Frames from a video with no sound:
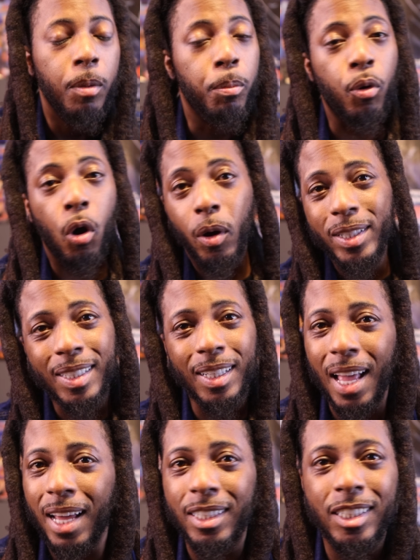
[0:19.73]
Bro, it's a
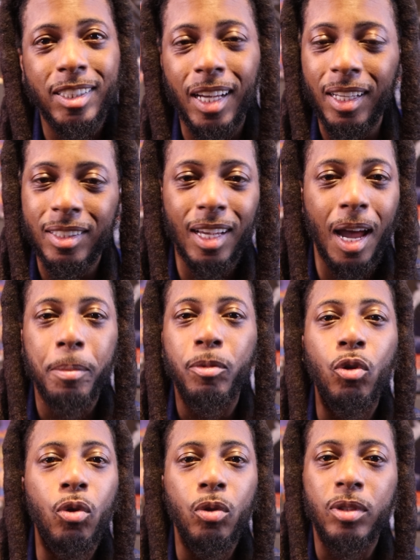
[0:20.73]
lot of shake type
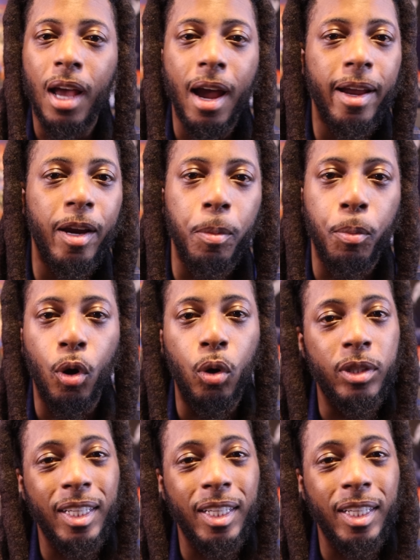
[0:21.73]
dudes out here, bro.